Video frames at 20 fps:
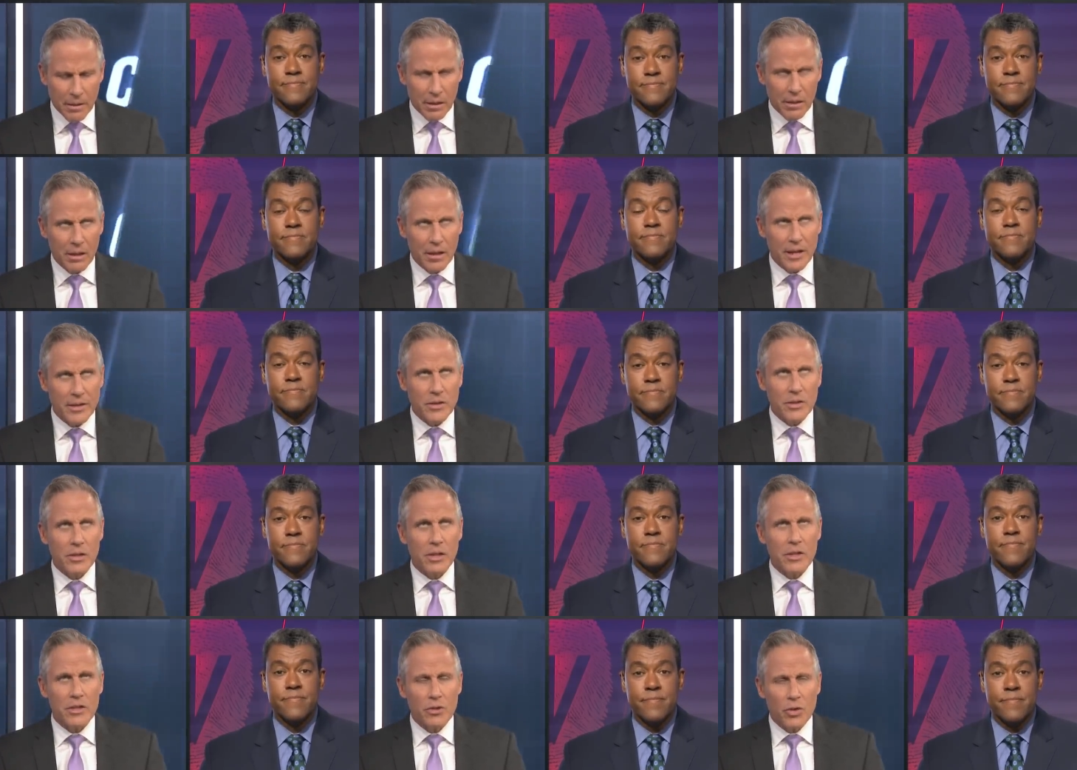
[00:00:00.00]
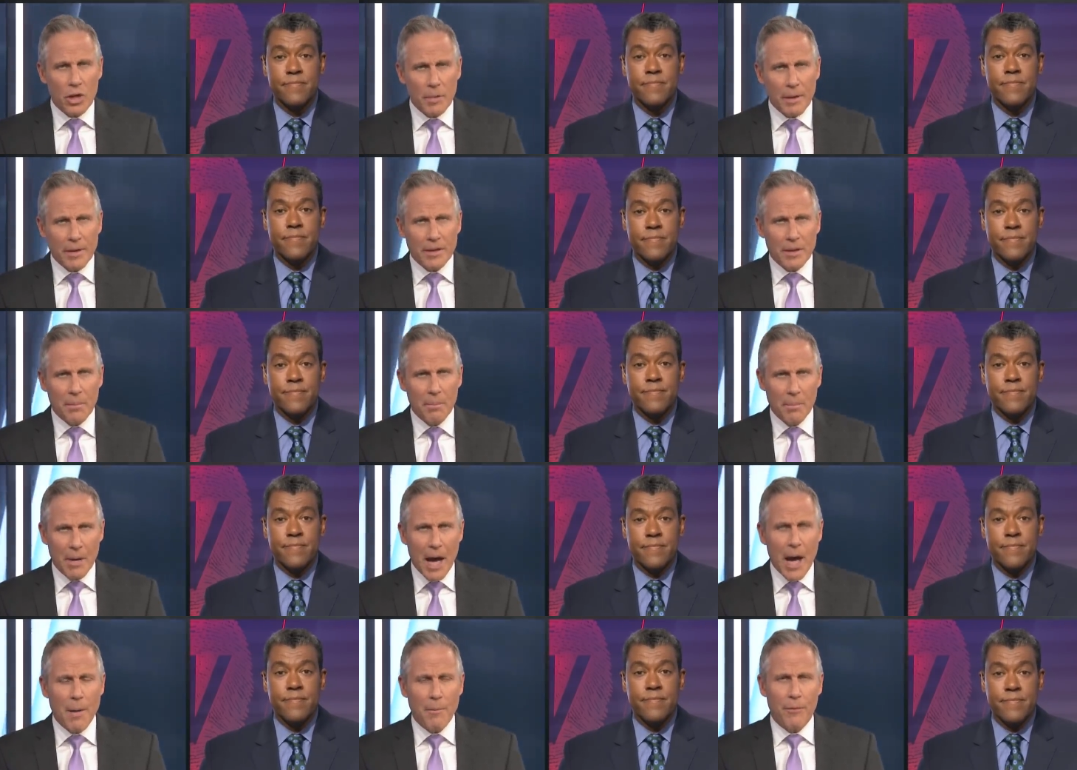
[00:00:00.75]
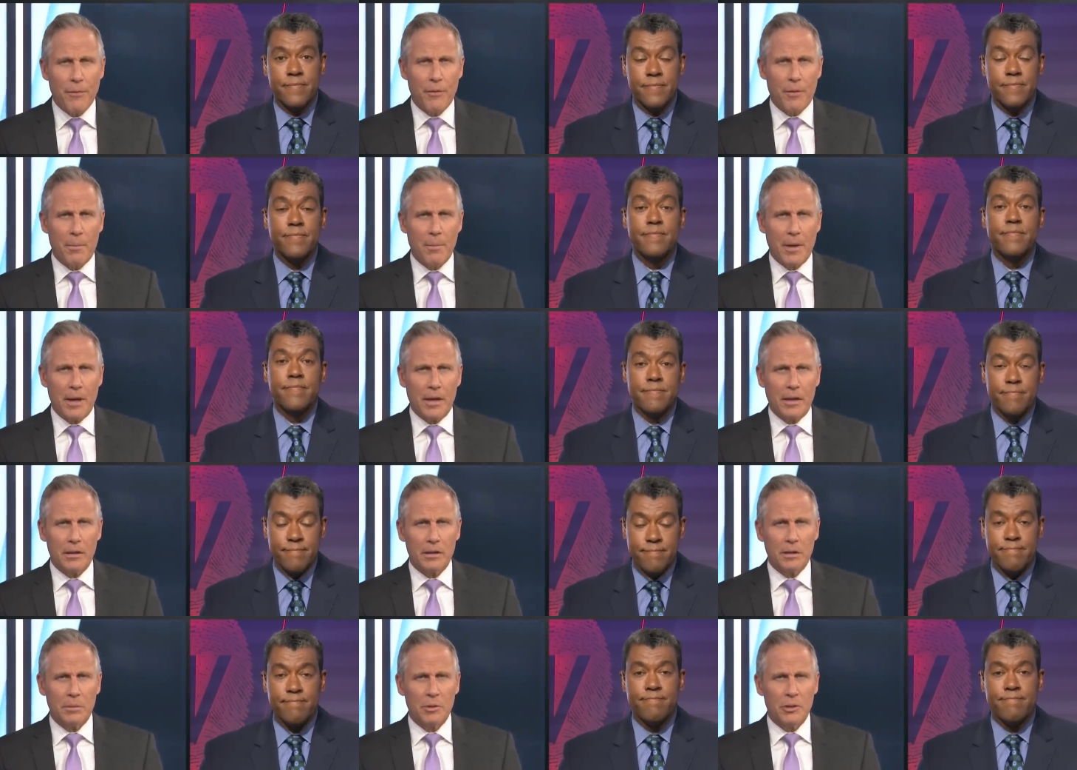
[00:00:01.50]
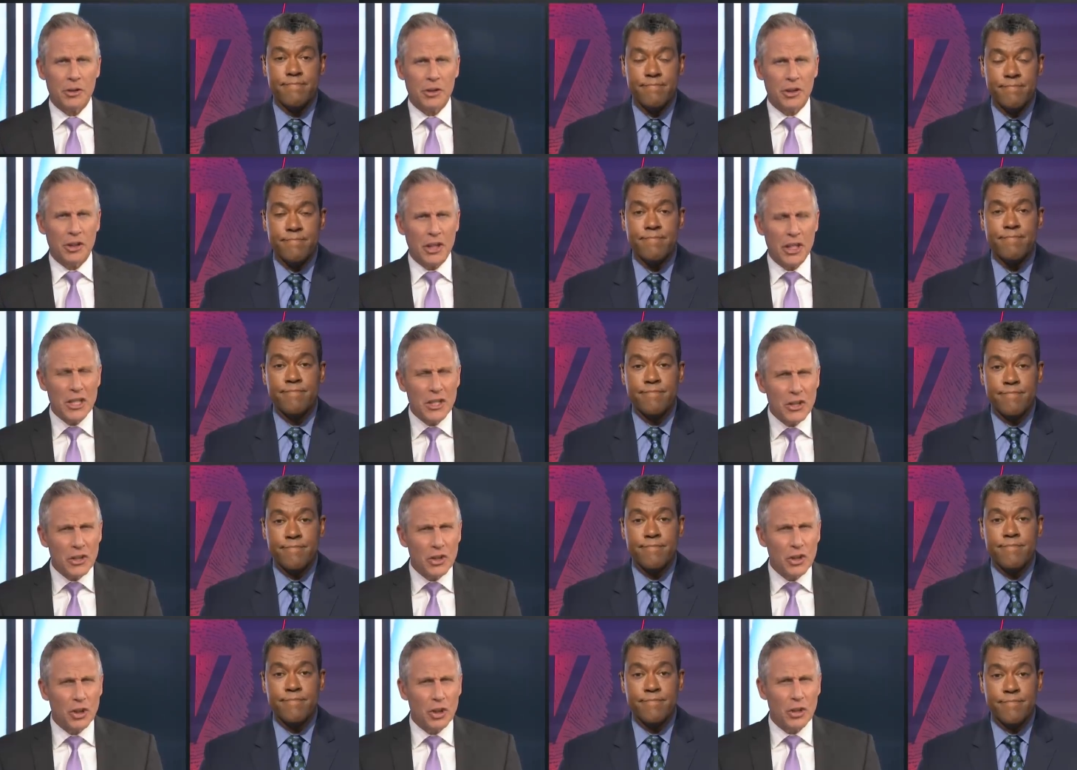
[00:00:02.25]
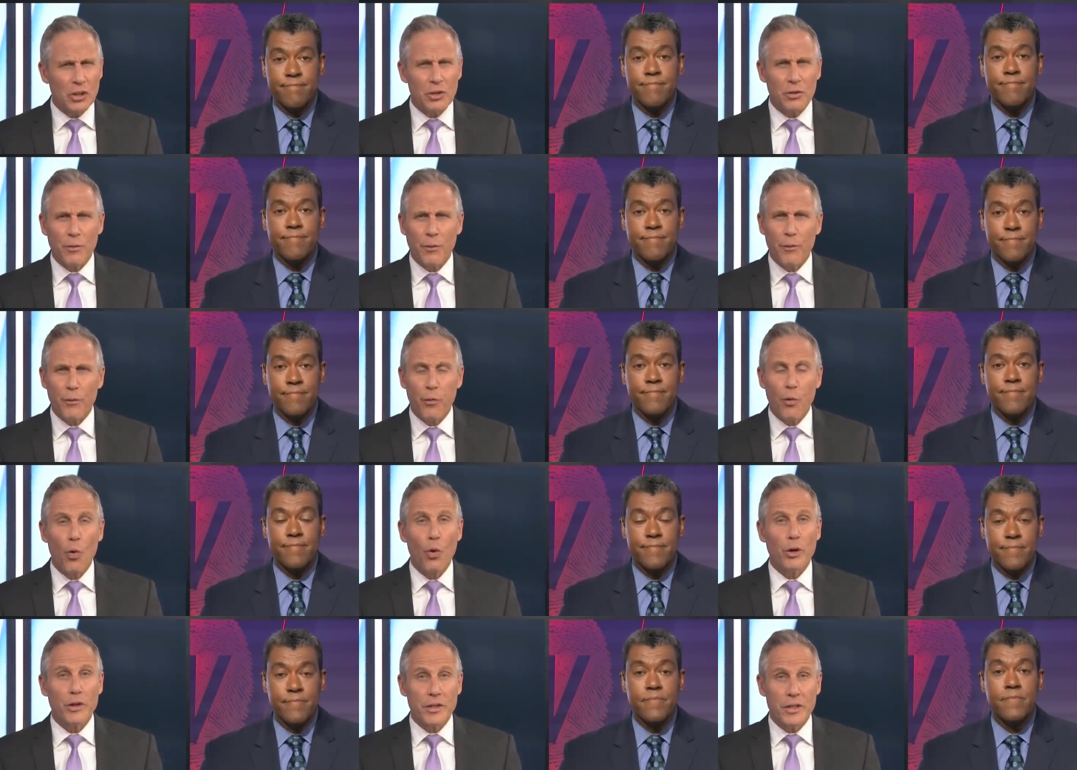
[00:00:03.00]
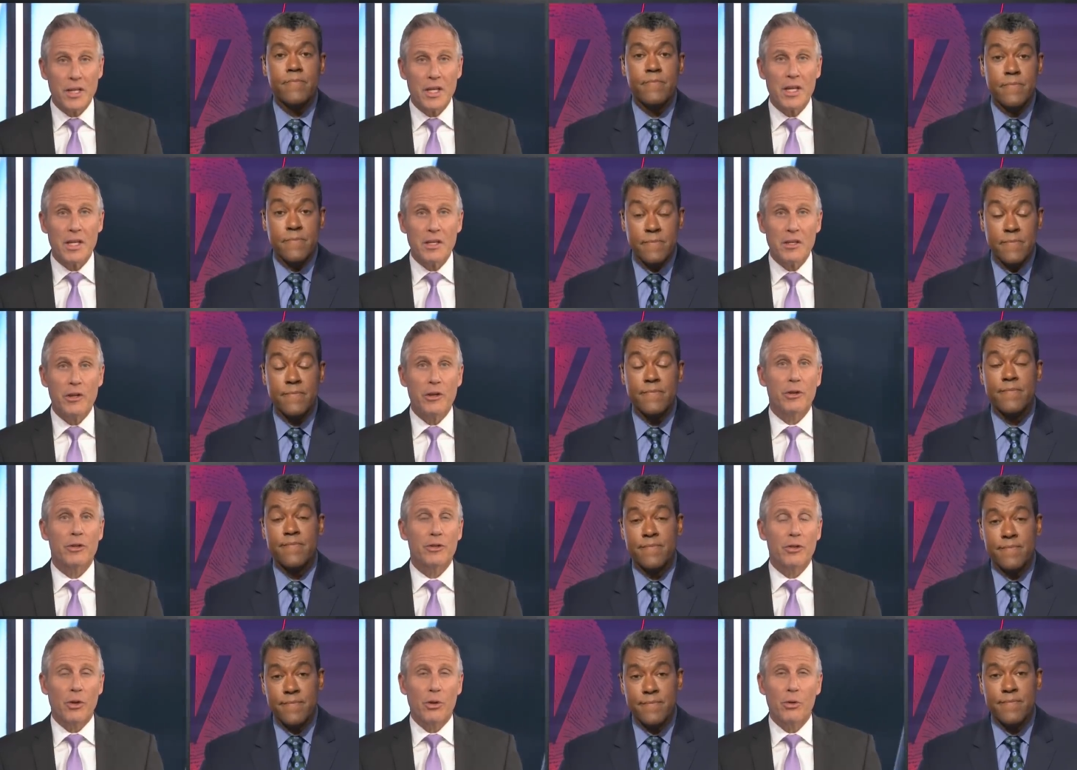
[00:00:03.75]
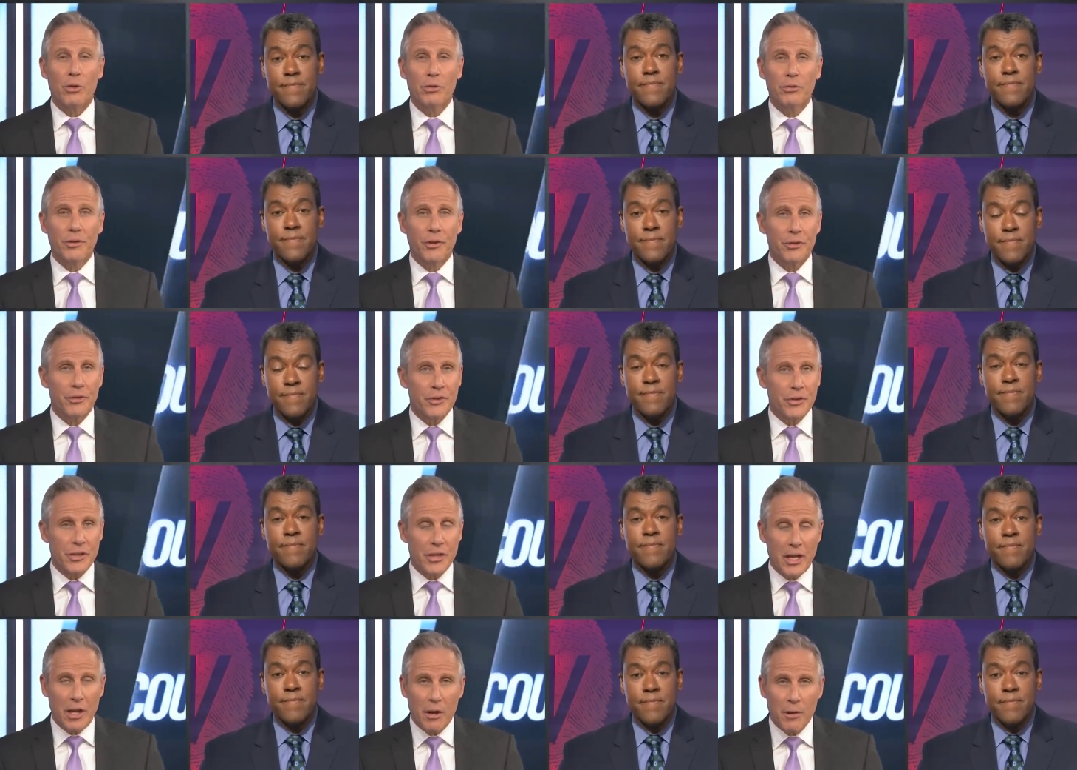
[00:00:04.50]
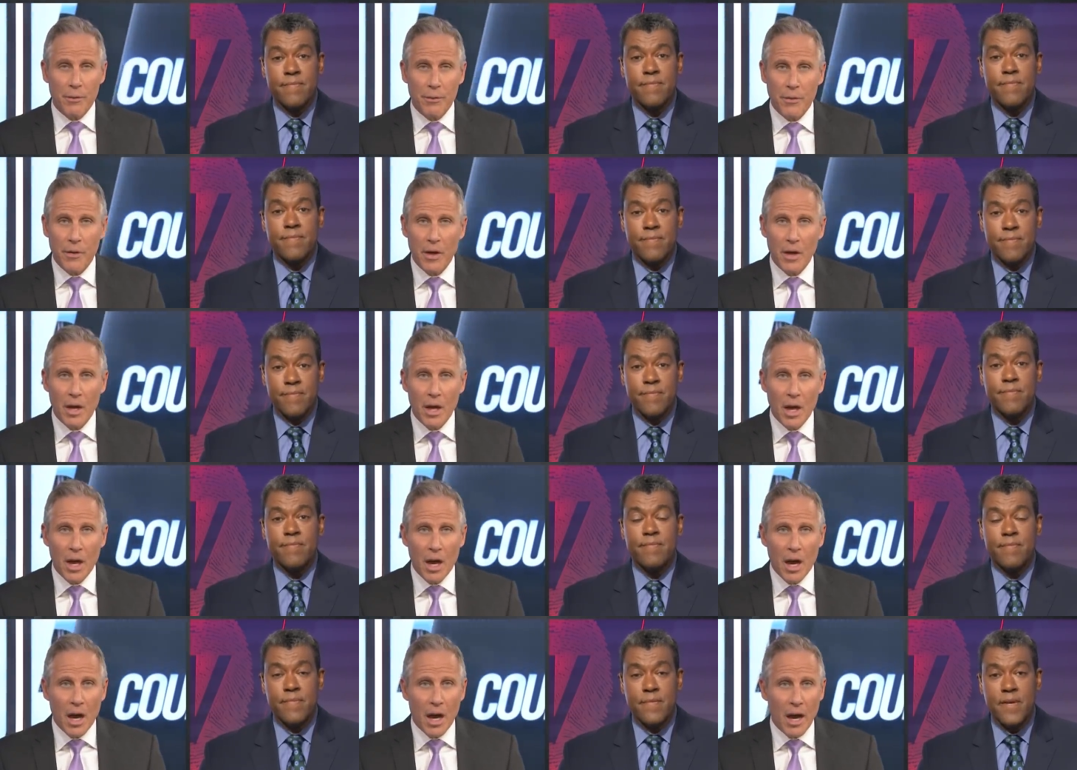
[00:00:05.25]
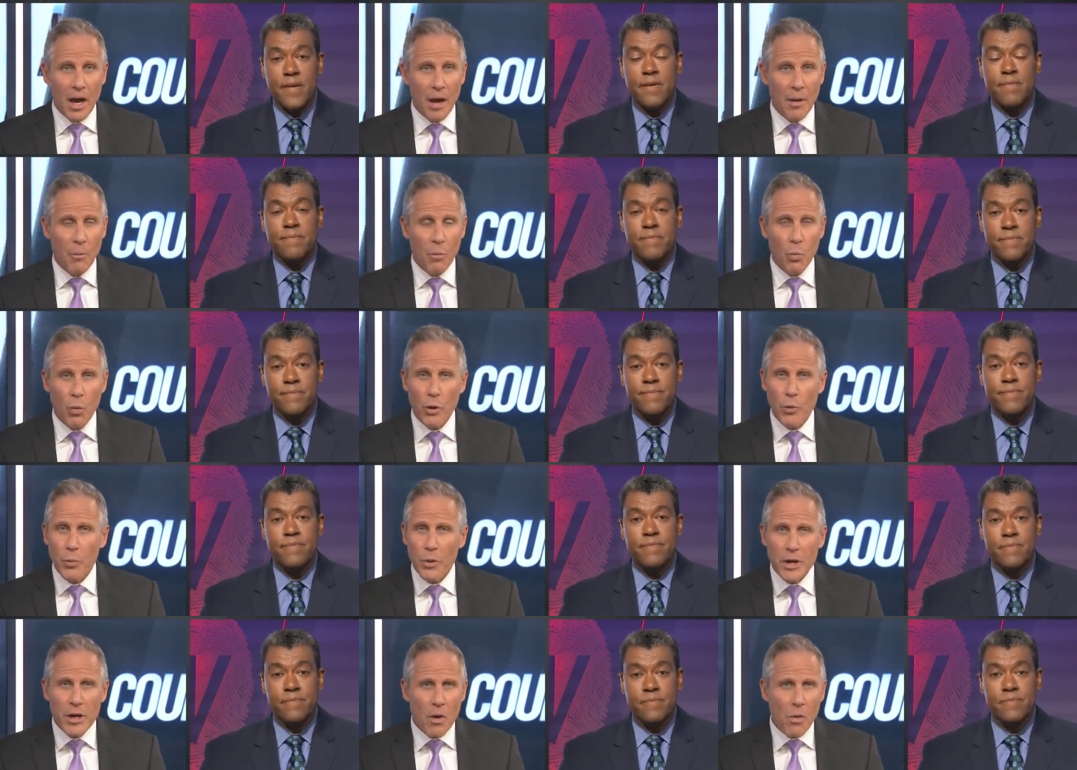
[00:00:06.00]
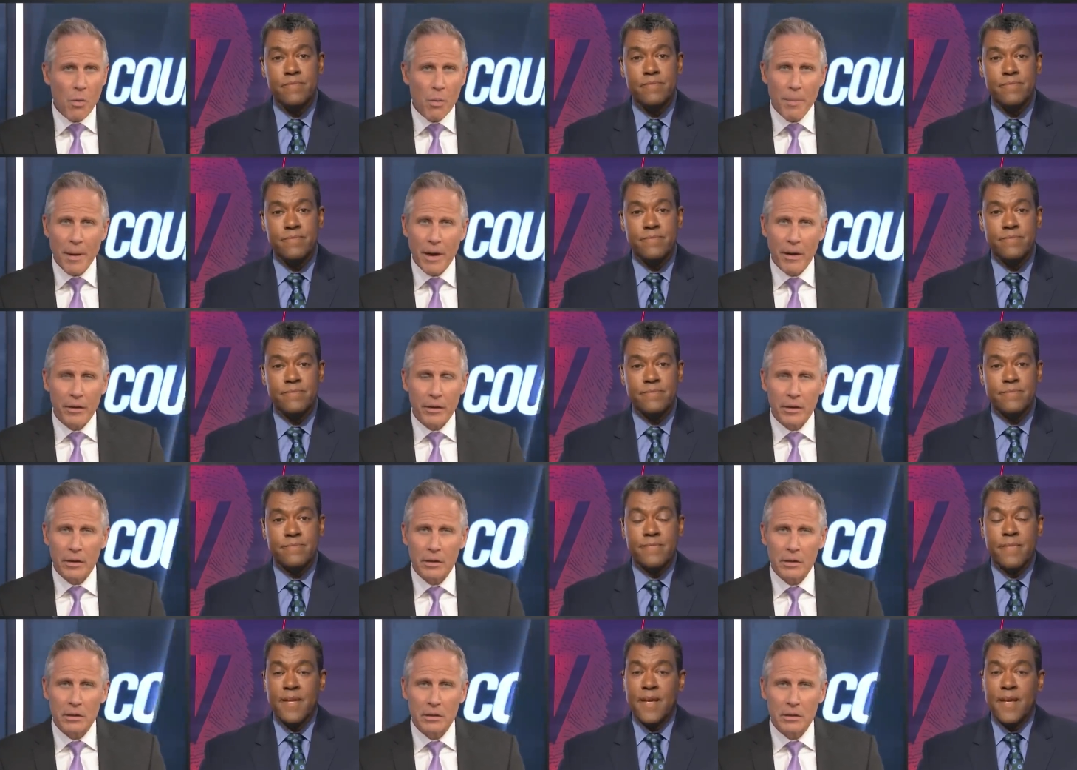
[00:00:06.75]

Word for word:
Speaker 1: Let's let's talk about the mom for a minute. I mean, mm -hmm. she's just 14 years old herself. Yeah. Uh, what do we know about her?